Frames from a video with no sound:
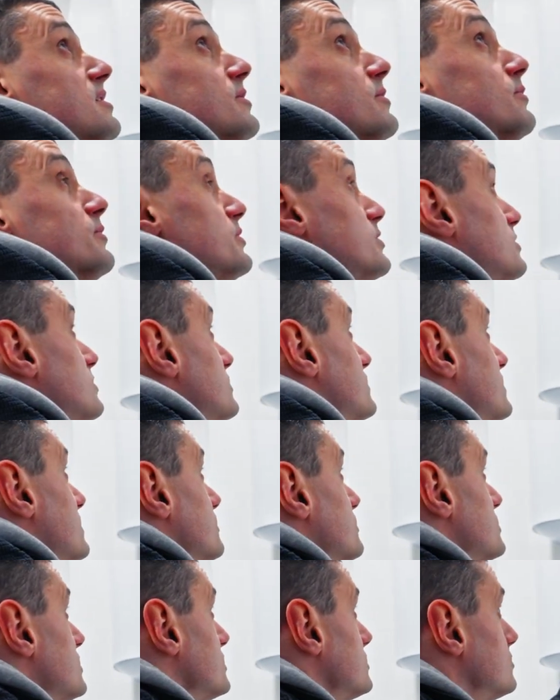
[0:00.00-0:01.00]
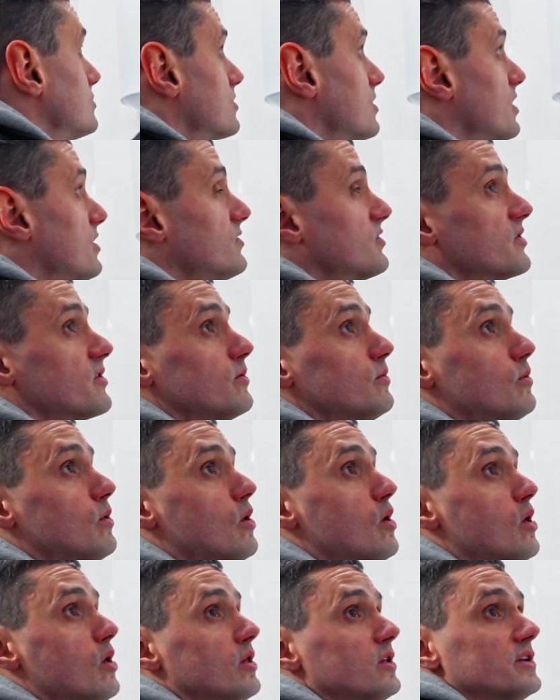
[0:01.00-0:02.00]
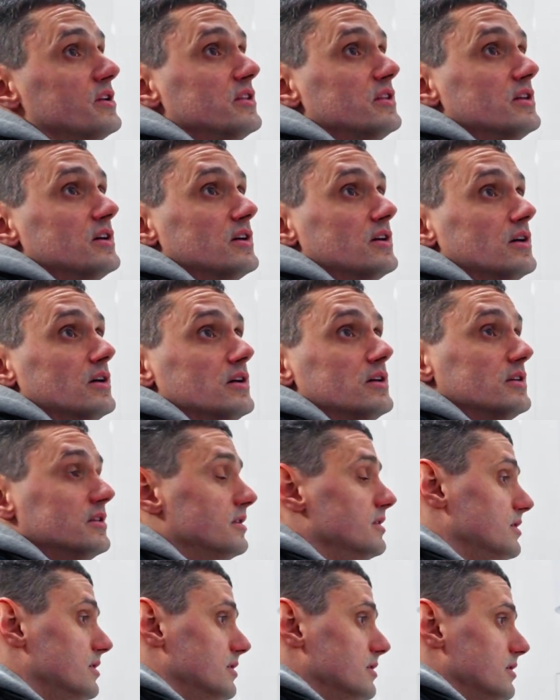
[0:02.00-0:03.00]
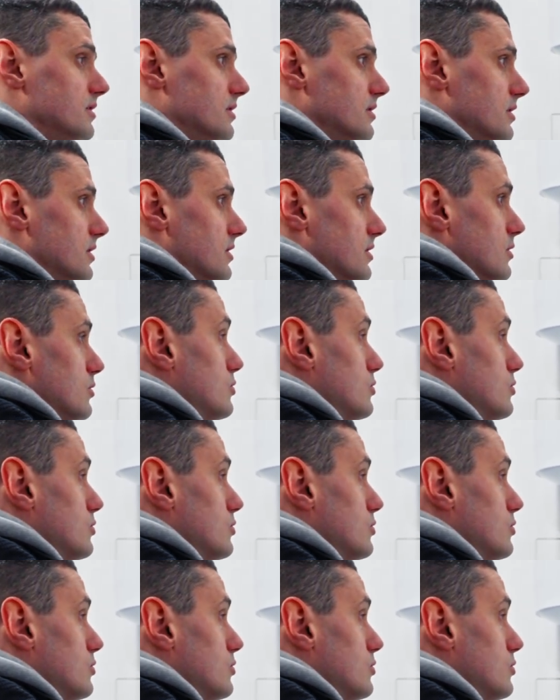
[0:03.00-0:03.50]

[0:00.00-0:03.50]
We use them just to cover the wall in the in, in, in